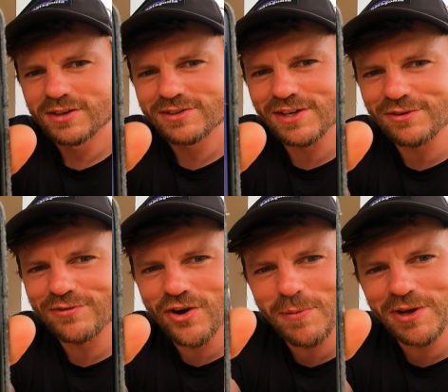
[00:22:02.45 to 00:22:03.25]
It's like
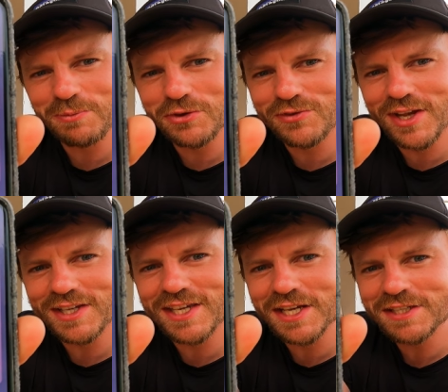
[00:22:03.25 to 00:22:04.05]
farm animals for
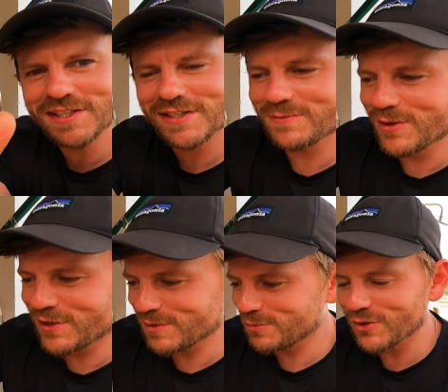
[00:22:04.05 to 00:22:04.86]
like kids,
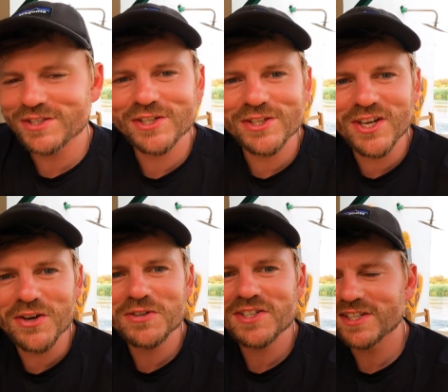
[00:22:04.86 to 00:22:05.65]
and he points at
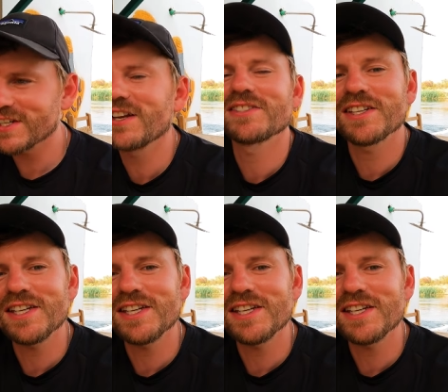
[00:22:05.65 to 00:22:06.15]
goat. And I was